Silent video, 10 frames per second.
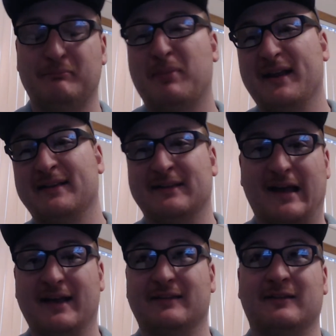bite
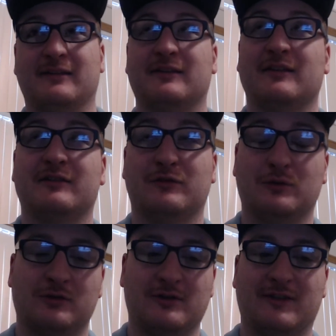sizes of
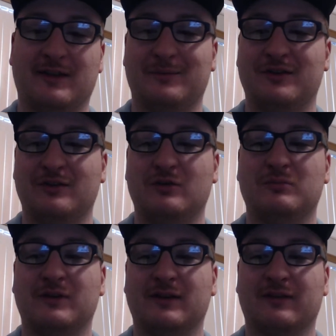horror in the MCU,
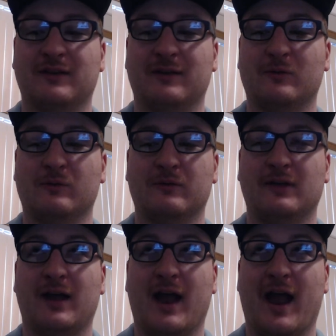but nothing
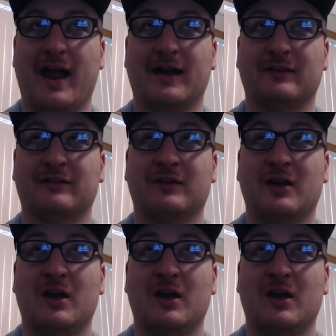as